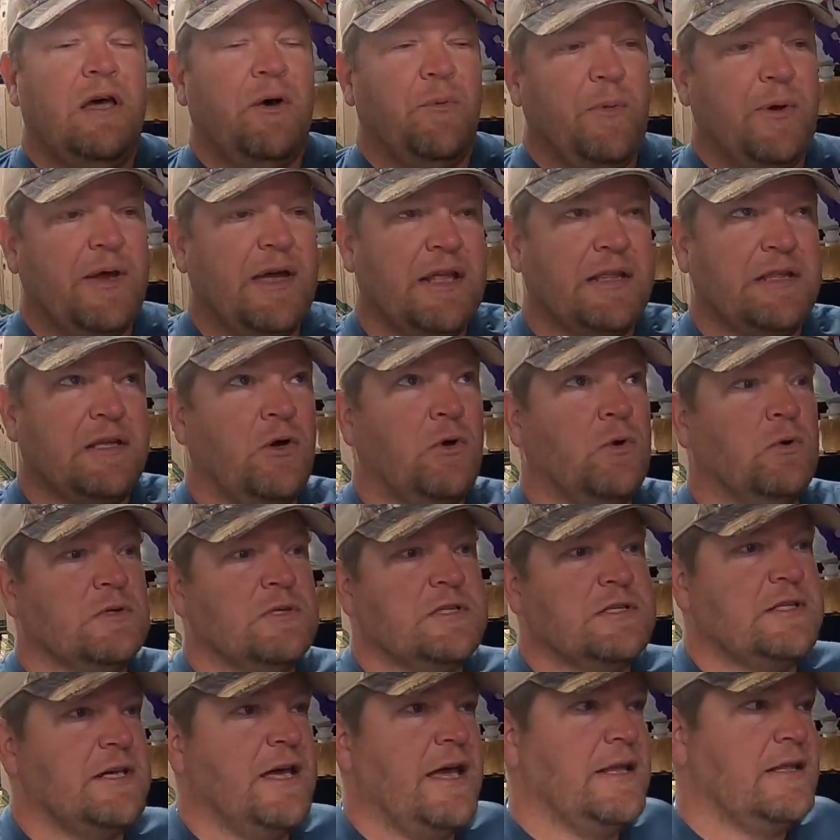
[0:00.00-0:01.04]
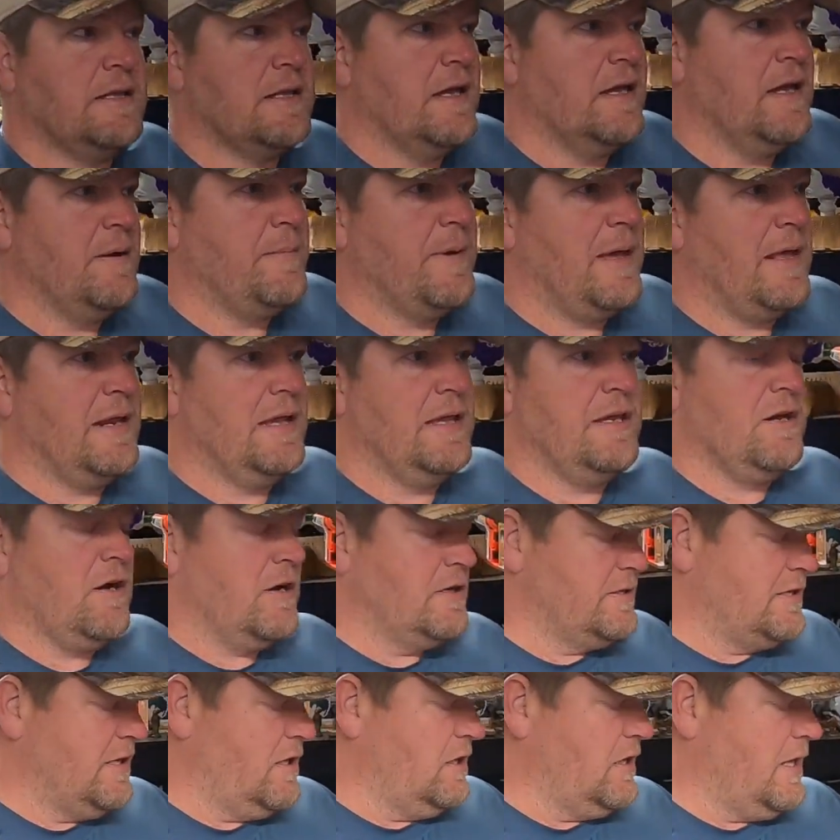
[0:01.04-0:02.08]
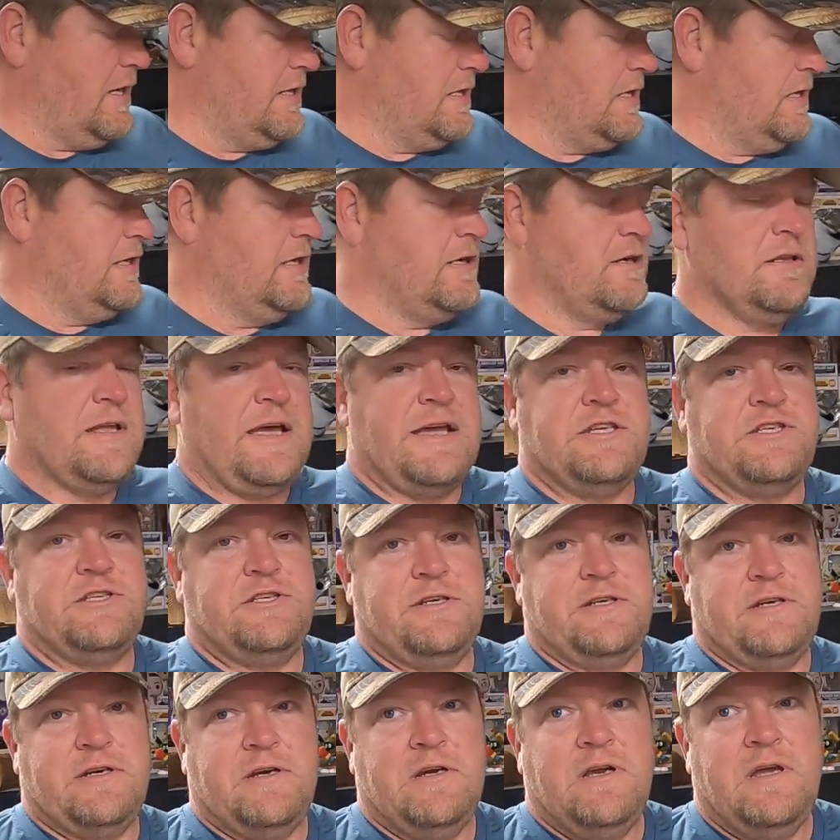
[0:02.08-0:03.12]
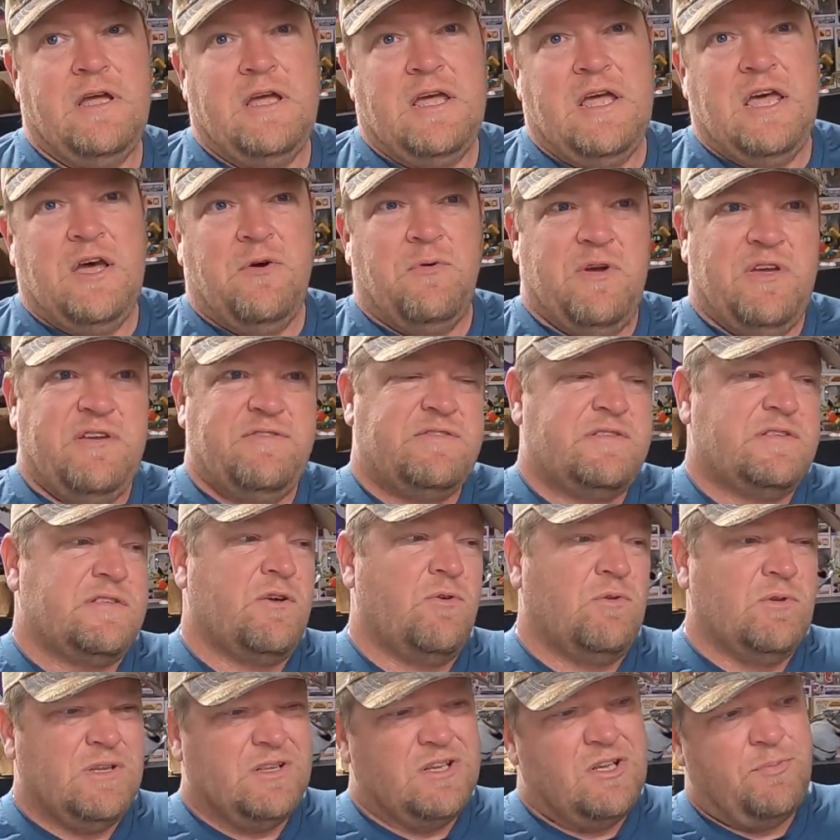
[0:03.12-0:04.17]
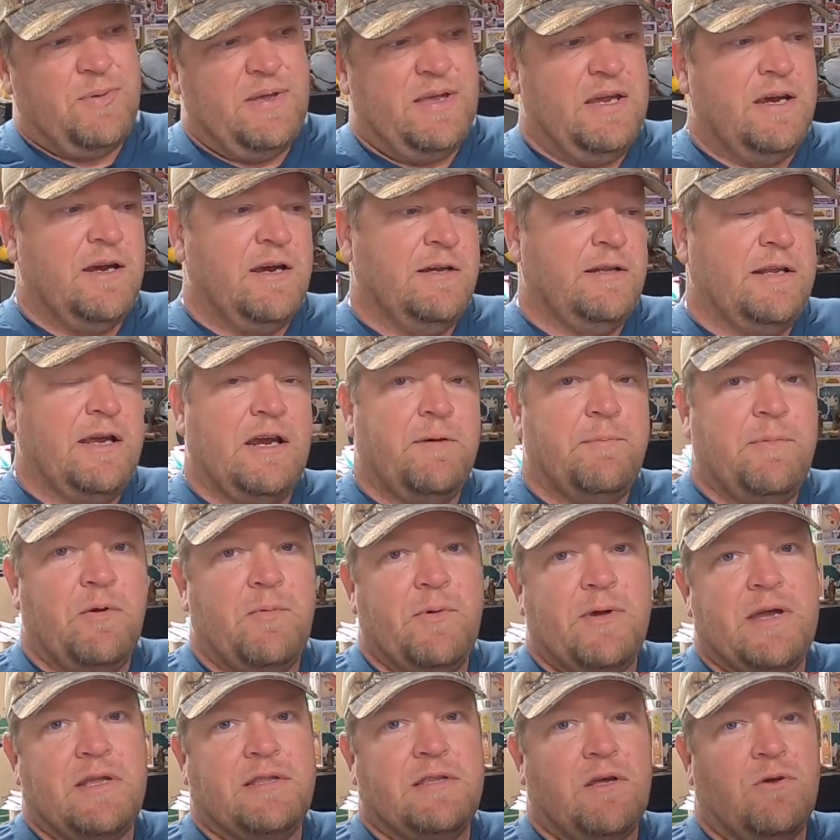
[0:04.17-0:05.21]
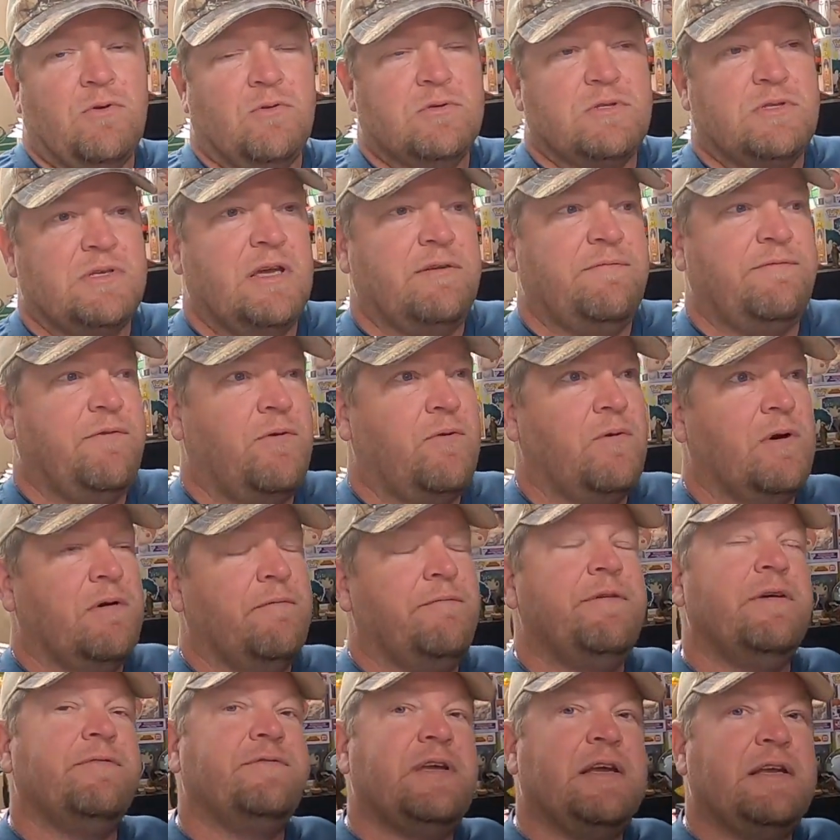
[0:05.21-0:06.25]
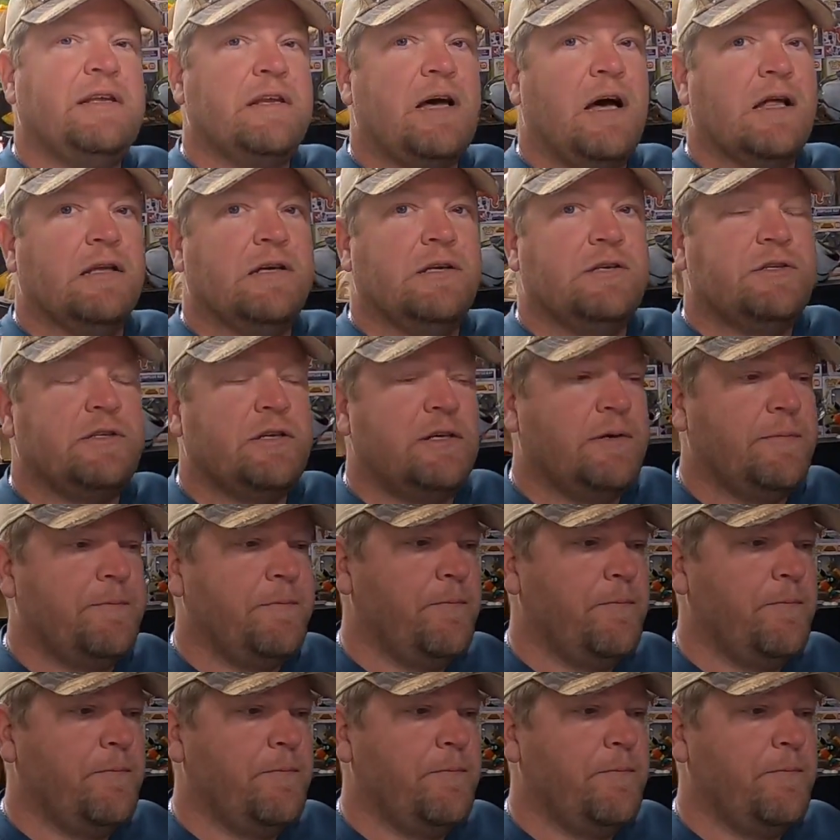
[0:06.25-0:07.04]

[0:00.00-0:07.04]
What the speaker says: We got the whole set at a yard sale late in the year last year. We sold a little bit here and there, but we got the whole set for $15.